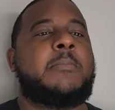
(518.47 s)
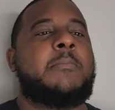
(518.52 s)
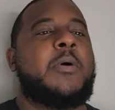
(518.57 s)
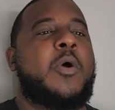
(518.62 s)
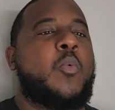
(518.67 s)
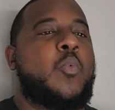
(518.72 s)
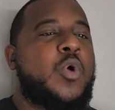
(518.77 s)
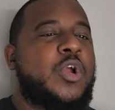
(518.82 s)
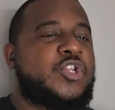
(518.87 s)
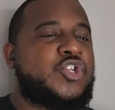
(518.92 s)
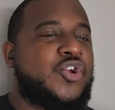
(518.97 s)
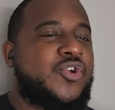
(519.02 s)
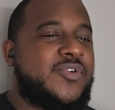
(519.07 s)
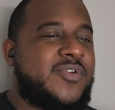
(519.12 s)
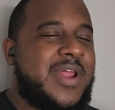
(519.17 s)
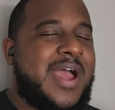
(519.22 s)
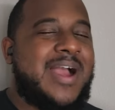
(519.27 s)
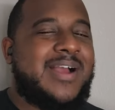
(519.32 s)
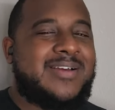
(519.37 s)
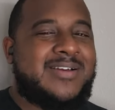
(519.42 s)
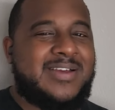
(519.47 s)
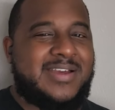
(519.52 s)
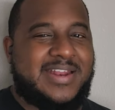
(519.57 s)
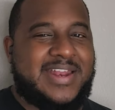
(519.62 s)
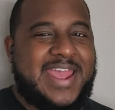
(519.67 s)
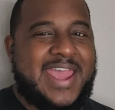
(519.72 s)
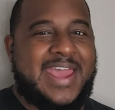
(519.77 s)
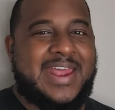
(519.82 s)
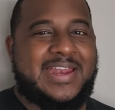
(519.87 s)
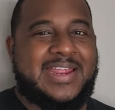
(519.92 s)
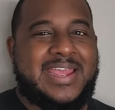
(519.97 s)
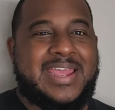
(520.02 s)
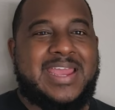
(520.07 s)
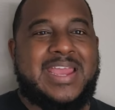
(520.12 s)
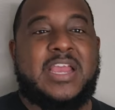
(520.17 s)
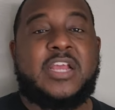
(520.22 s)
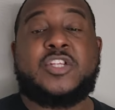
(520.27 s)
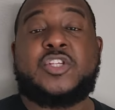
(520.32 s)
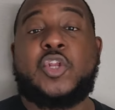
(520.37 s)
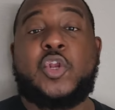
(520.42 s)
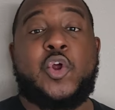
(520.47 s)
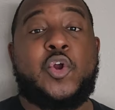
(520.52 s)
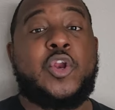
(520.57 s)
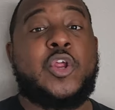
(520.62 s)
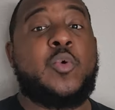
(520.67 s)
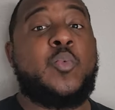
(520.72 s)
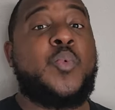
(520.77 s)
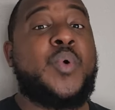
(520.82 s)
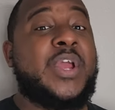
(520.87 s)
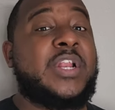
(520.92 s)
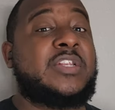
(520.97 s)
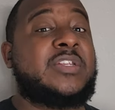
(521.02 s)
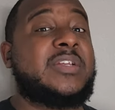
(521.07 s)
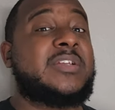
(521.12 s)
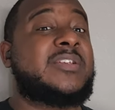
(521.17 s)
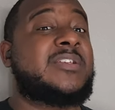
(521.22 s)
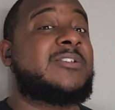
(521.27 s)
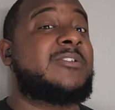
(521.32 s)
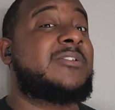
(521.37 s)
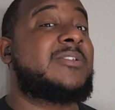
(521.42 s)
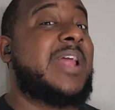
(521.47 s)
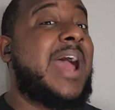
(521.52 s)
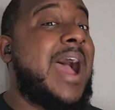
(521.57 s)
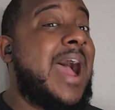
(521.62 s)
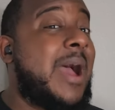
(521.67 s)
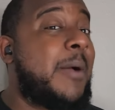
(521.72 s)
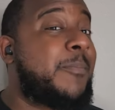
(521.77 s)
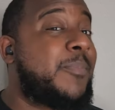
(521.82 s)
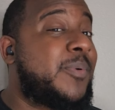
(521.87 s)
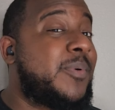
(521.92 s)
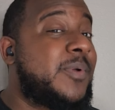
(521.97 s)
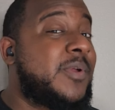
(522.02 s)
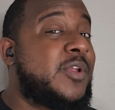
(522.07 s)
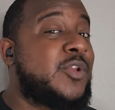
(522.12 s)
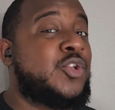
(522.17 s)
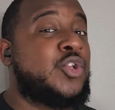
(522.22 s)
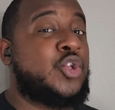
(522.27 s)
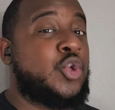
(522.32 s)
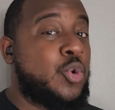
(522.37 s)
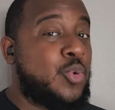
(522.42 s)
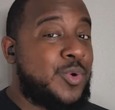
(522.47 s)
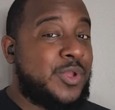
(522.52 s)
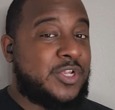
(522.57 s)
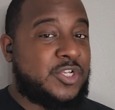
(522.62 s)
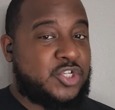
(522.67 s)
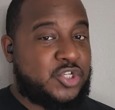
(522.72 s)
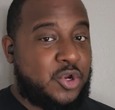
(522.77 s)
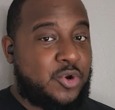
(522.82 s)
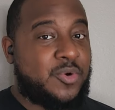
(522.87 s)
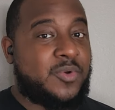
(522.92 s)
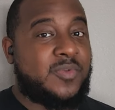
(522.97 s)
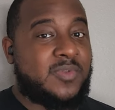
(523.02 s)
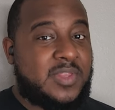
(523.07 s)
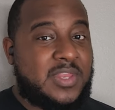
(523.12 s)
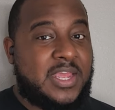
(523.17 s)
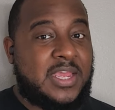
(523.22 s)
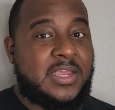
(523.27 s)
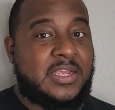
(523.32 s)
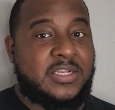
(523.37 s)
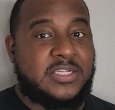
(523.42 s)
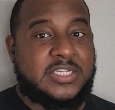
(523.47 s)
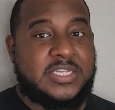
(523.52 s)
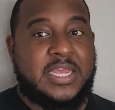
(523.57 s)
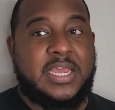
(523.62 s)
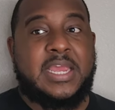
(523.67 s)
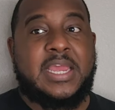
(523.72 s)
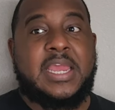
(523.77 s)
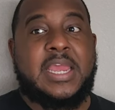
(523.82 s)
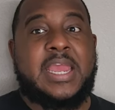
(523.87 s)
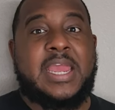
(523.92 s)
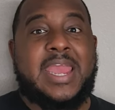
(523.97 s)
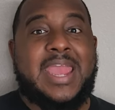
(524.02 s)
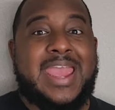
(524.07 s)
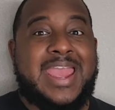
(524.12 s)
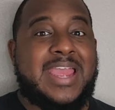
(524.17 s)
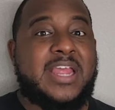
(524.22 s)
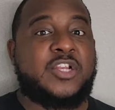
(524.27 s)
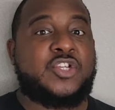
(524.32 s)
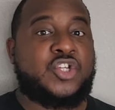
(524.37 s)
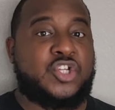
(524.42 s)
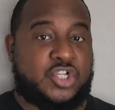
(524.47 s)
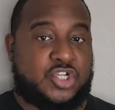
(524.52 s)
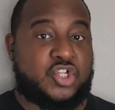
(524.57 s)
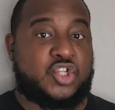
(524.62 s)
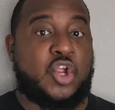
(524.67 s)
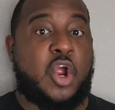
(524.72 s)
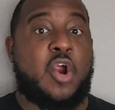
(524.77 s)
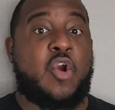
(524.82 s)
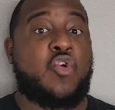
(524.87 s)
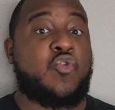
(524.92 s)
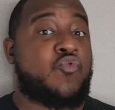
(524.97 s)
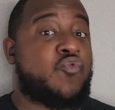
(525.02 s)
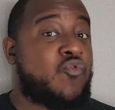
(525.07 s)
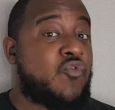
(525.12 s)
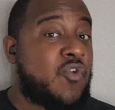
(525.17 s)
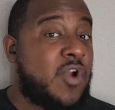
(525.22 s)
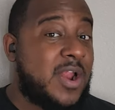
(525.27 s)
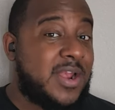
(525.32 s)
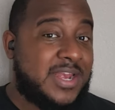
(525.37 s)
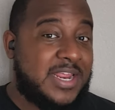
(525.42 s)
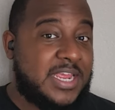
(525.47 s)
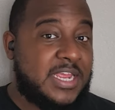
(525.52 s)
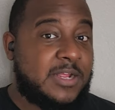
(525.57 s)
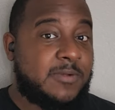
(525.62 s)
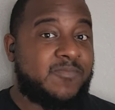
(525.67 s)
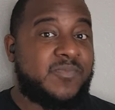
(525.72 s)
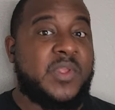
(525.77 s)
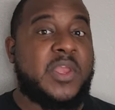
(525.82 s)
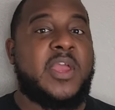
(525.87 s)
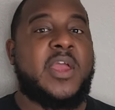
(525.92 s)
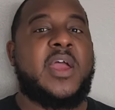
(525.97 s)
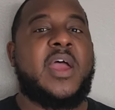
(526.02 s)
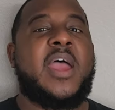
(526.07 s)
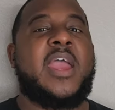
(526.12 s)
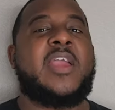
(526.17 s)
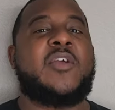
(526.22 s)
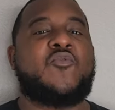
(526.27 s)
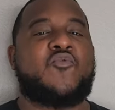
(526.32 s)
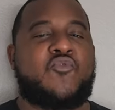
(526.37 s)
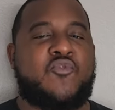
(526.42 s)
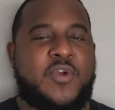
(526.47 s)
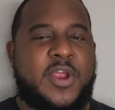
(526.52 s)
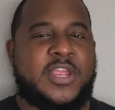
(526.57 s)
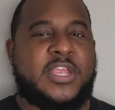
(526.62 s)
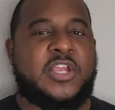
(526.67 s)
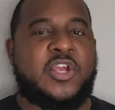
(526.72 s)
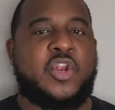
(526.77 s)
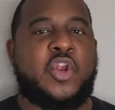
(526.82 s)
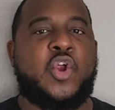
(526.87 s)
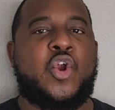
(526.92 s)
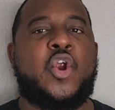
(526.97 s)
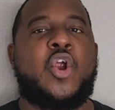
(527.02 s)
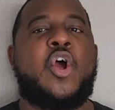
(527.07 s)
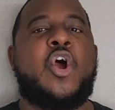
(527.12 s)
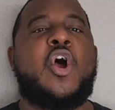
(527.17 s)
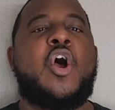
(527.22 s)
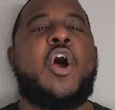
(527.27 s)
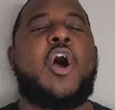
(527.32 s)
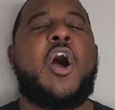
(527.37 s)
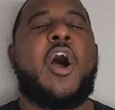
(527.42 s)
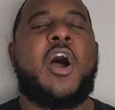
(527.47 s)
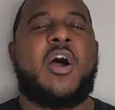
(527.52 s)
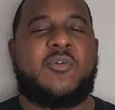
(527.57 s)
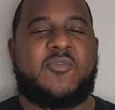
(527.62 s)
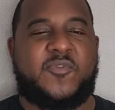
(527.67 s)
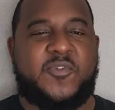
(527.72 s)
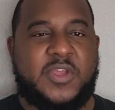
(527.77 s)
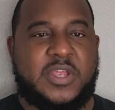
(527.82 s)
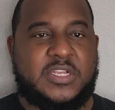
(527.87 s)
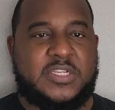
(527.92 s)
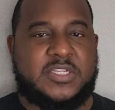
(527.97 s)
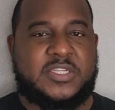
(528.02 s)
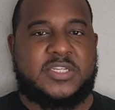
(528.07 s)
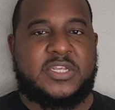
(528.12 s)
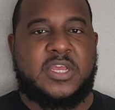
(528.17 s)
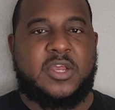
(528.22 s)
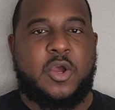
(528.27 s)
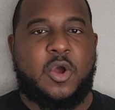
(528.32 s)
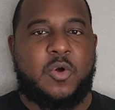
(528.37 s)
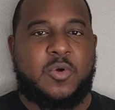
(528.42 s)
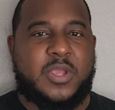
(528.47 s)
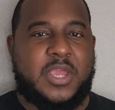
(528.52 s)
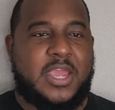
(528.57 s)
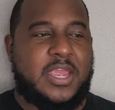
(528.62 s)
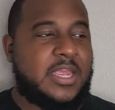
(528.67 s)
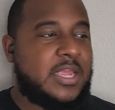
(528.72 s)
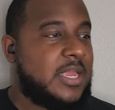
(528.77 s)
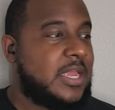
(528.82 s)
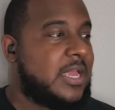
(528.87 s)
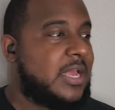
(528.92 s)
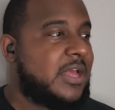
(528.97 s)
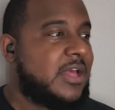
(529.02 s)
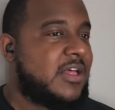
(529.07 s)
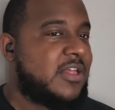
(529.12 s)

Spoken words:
But what you're not good at is learning when to stop doing certain things and just start running a regular offense, okay?